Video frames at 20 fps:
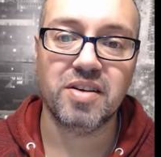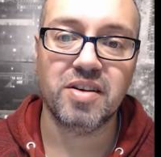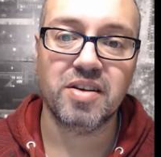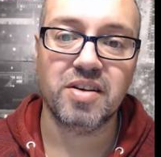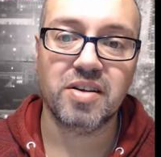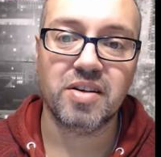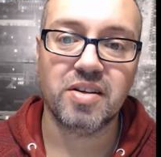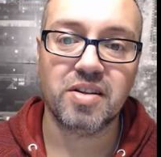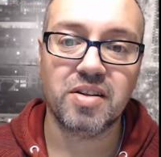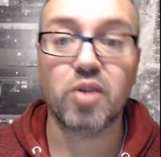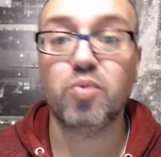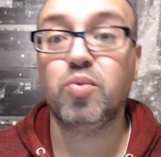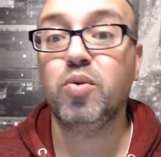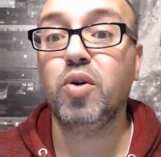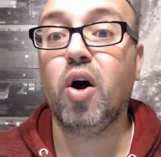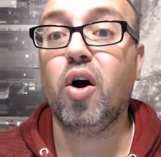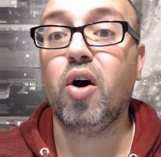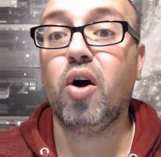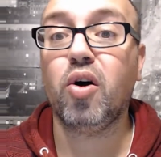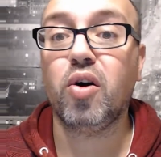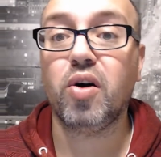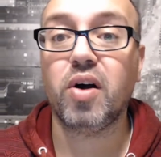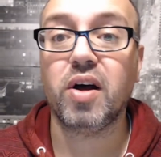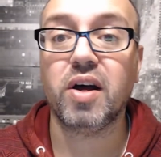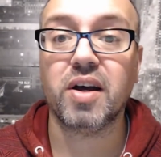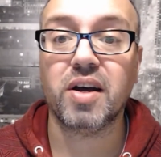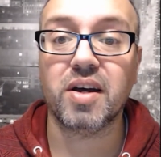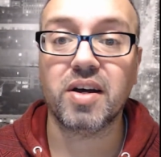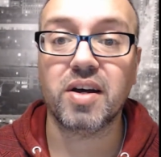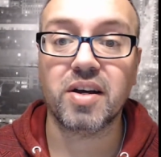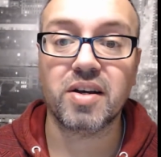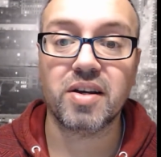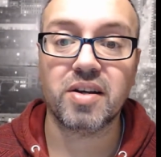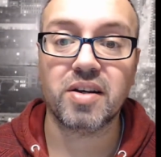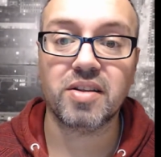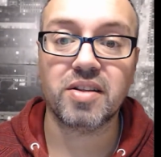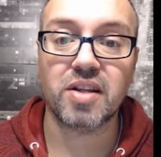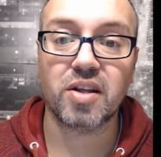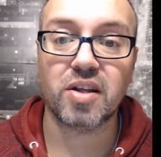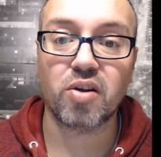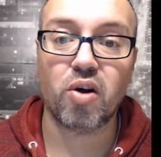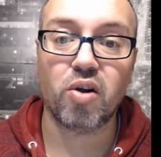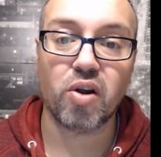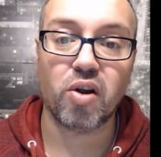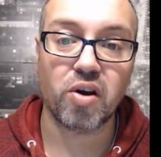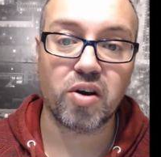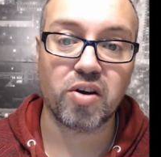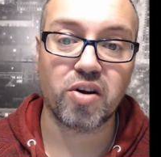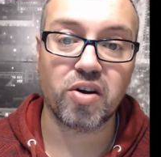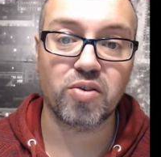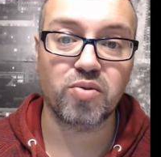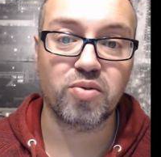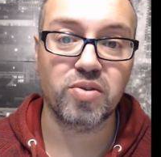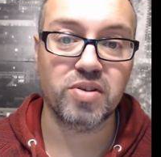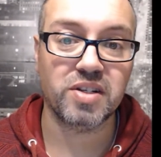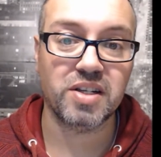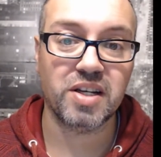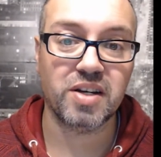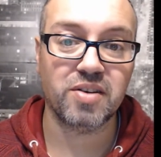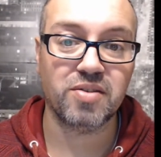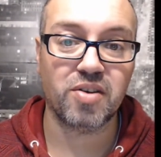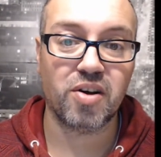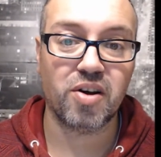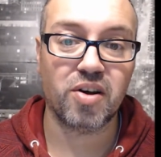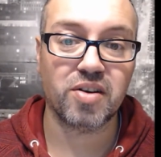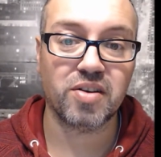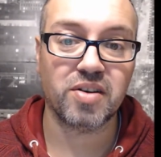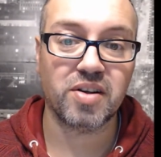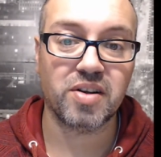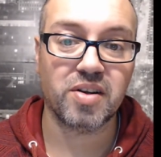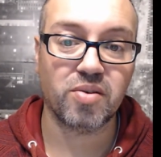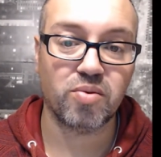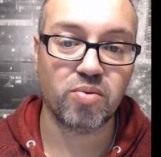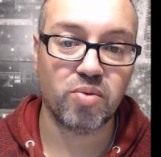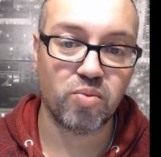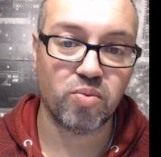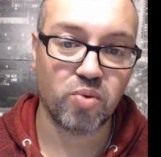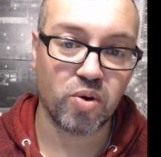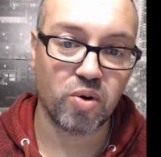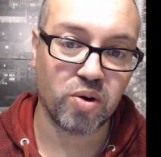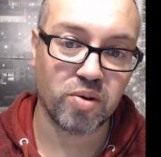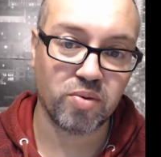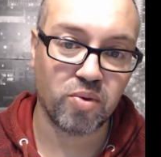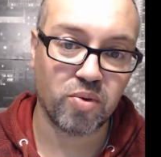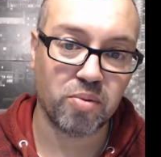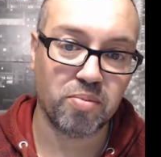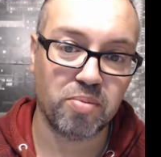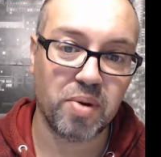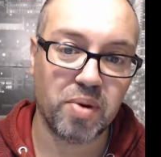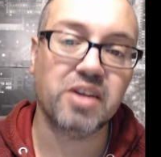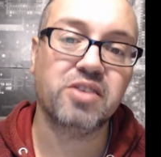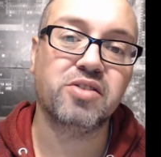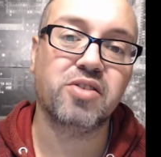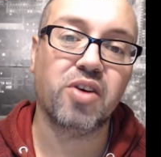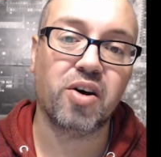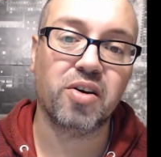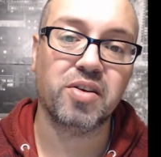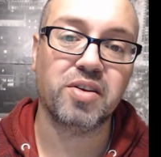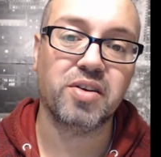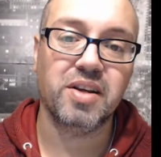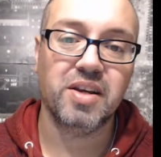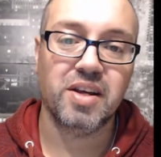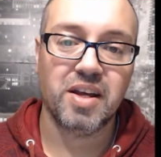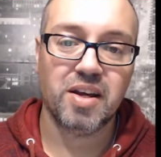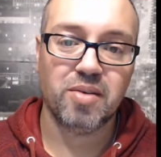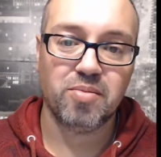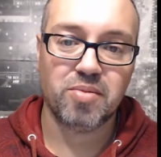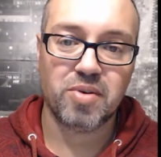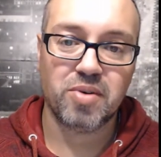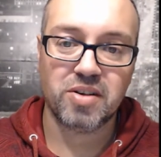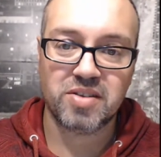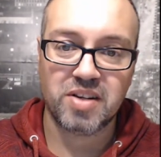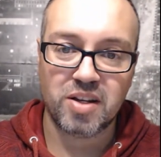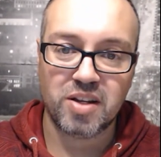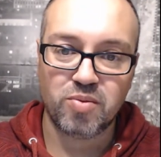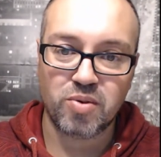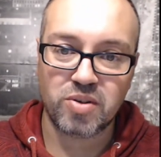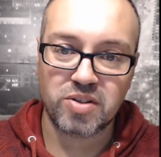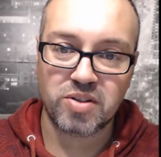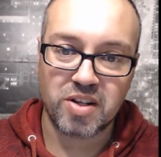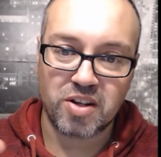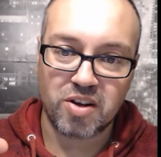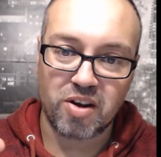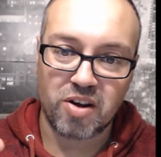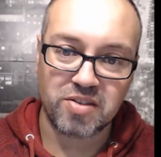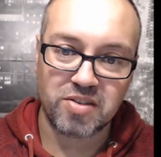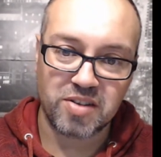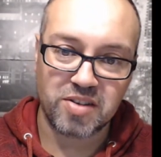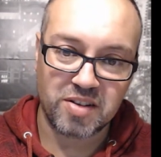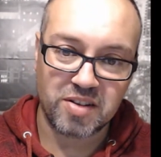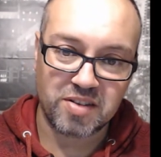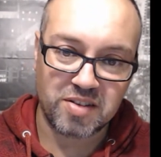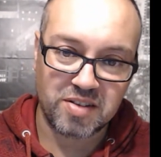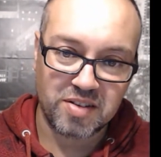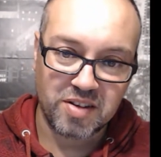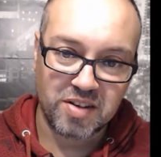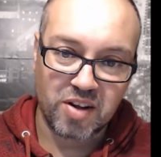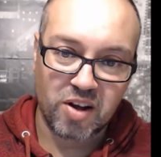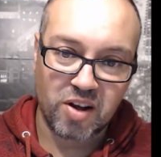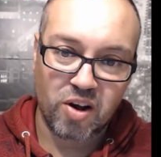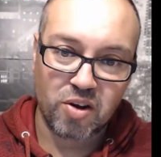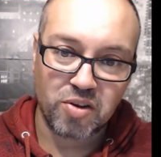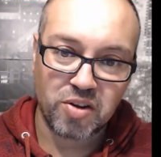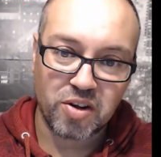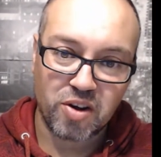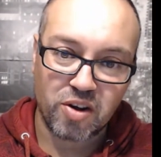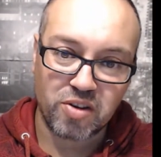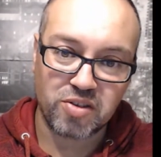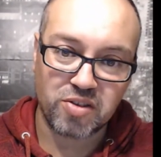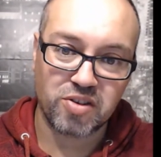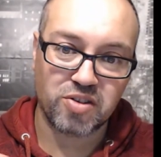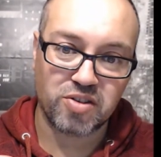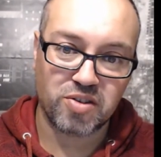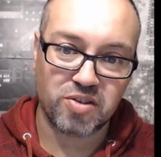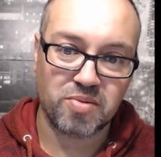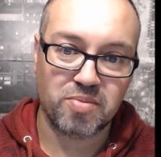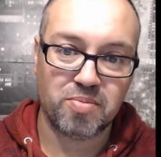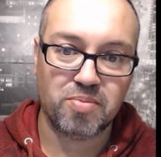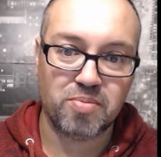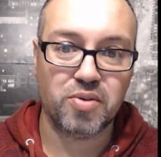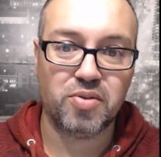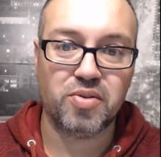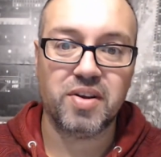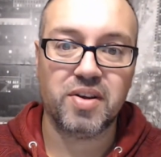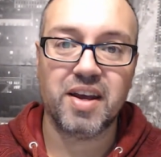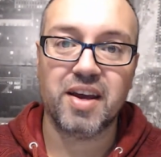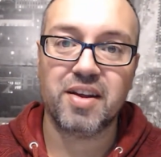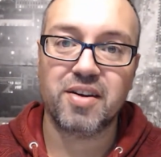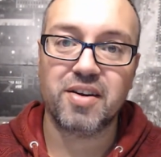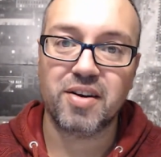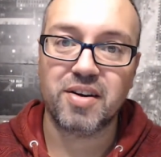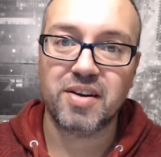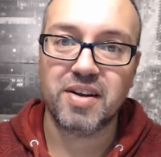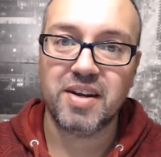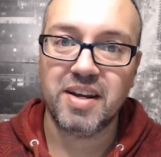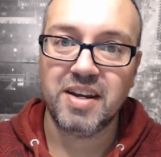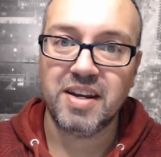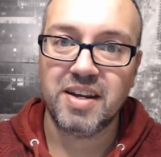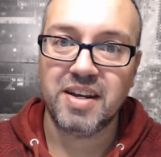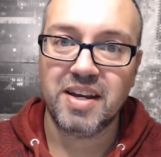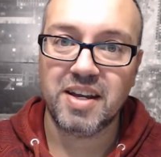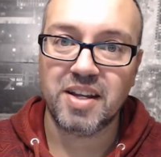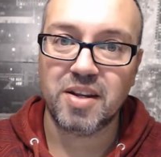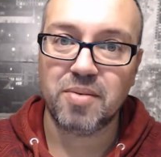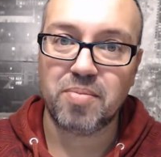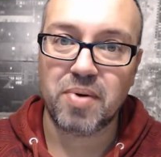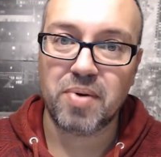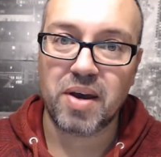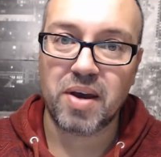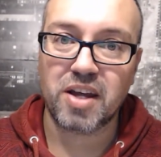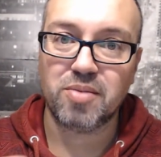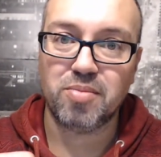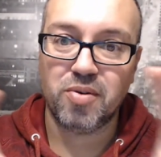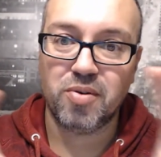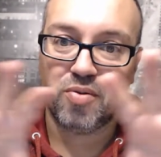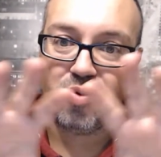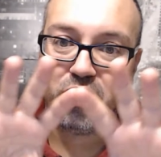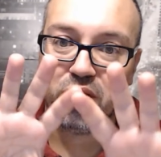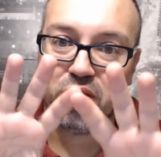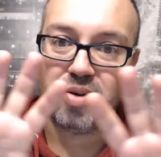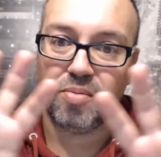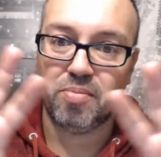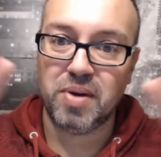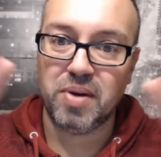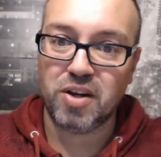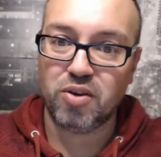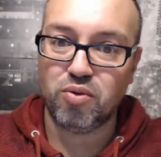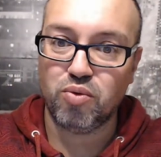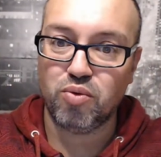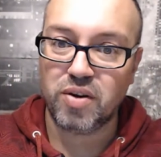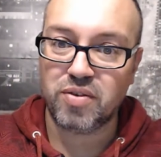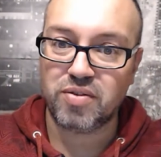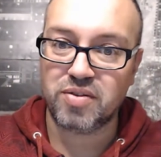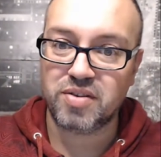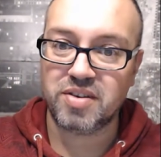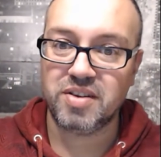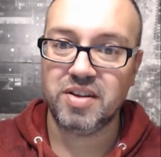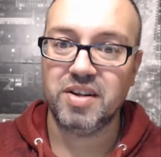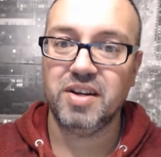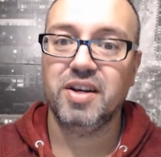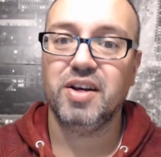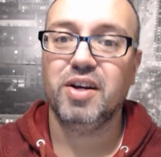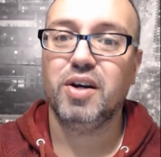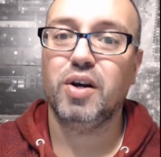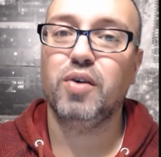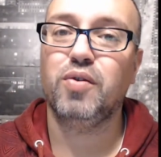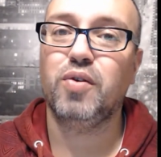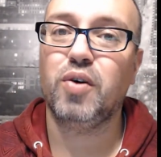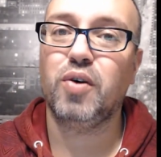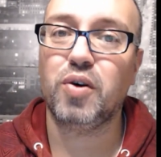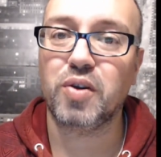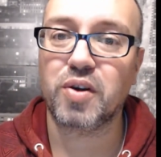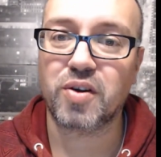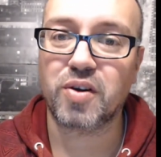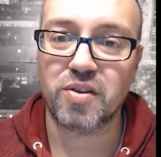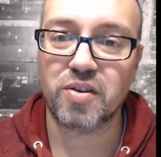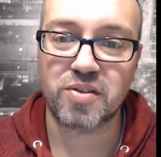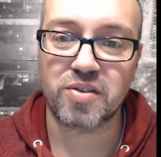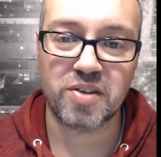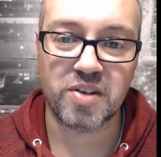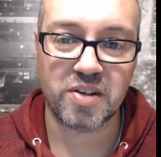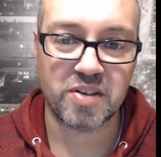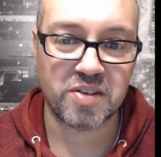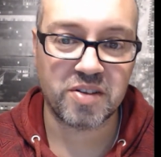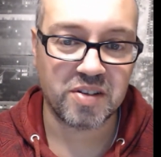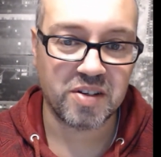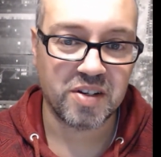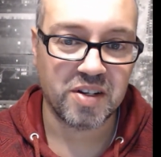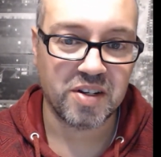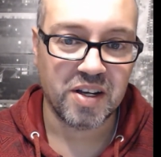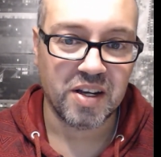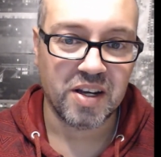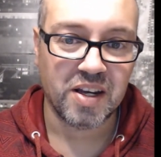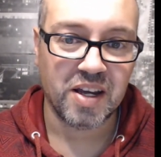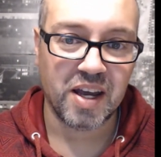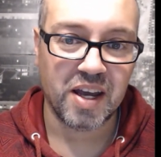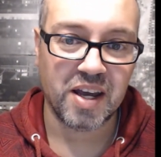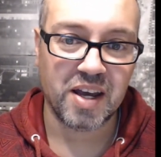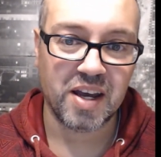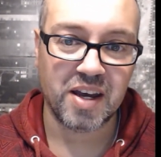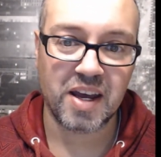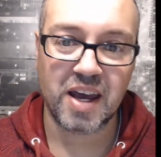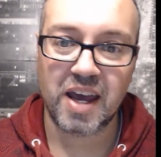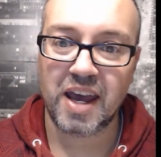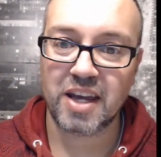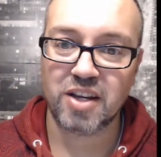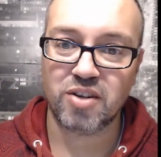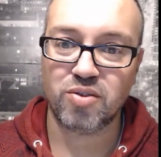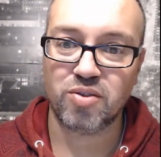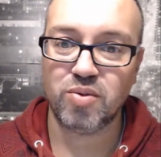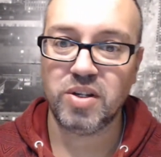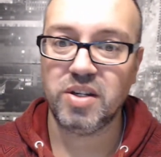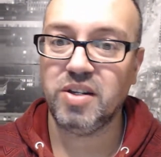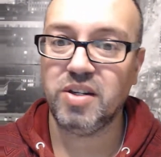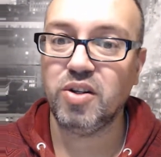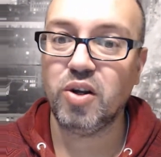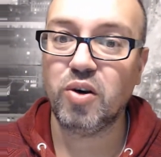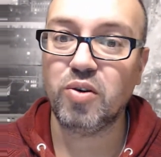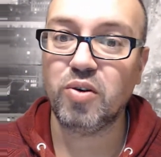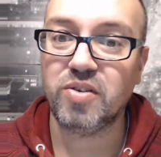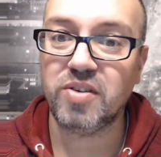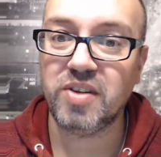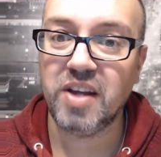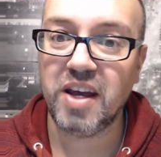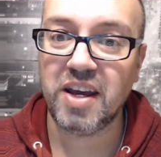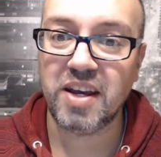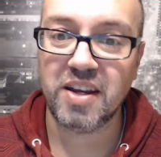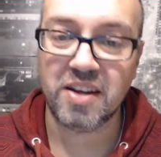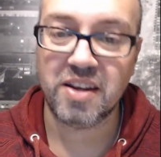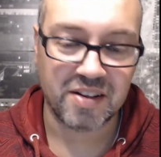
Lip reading: that that all our countries lived on, were based on, because it was the continent, all the continents put together in the past before the big drift of all the continents as we know today.